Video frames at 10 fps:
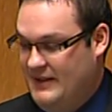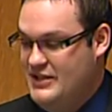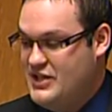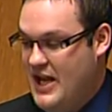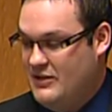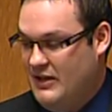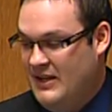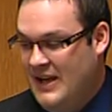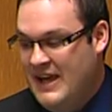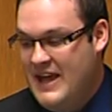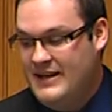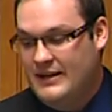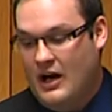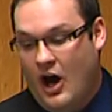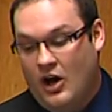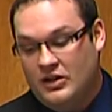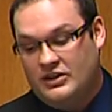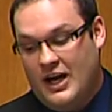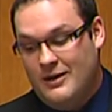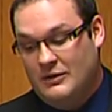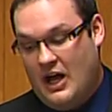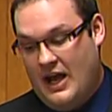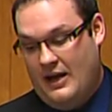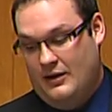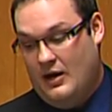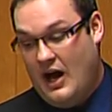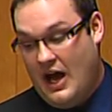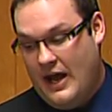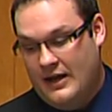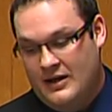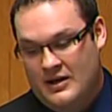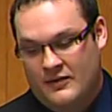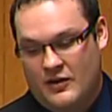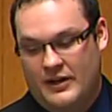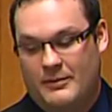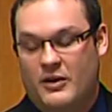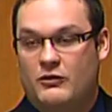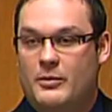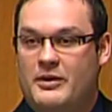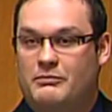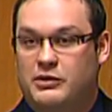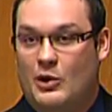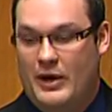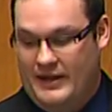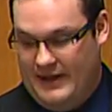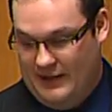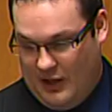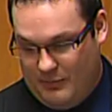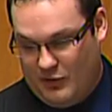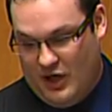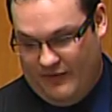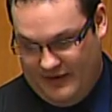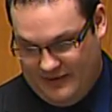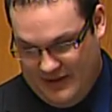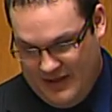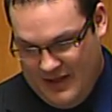in January, hitting an all-time high for the number of women employed in our province.